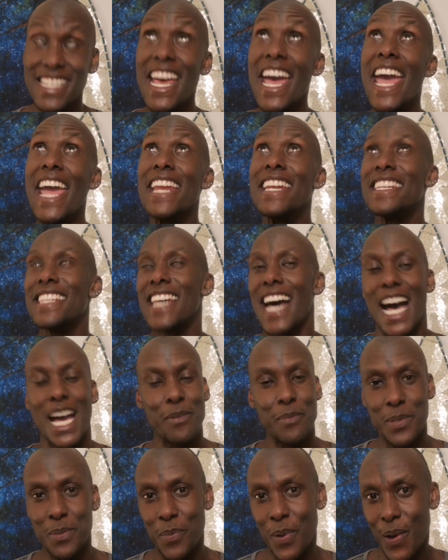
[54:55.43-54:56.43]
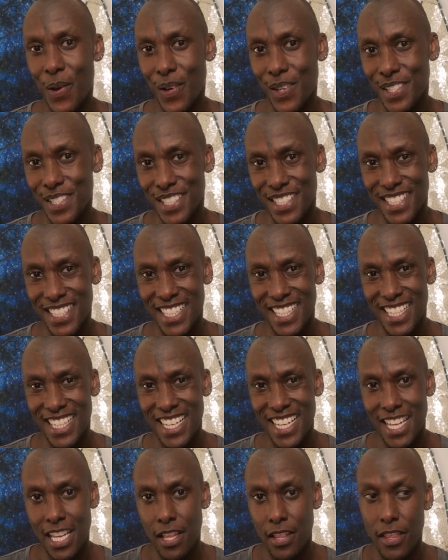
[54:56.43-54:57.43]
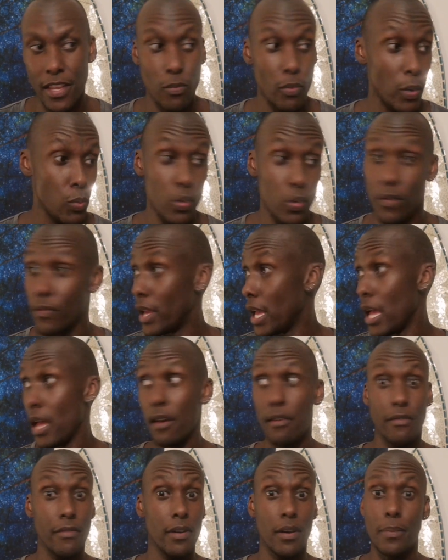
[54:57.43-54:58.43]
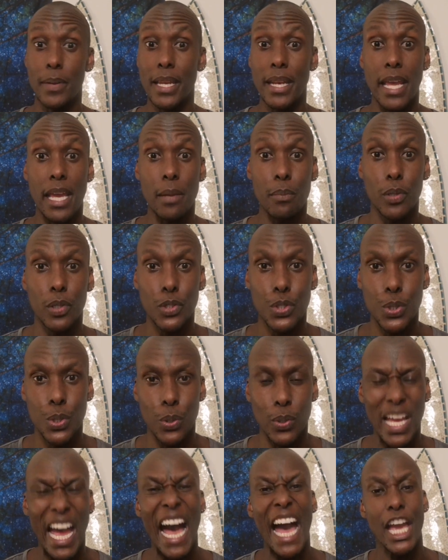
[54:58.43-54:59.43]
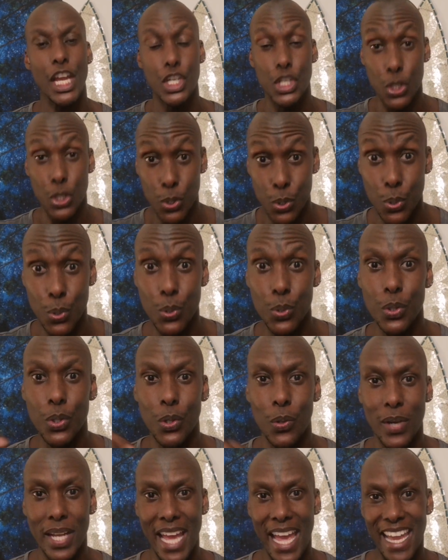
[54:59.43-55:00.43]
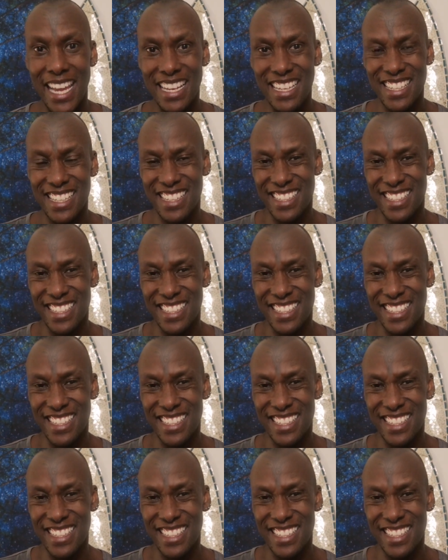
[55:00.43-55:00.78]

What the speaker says: 10 times more than what we've ever been able to guide you to create.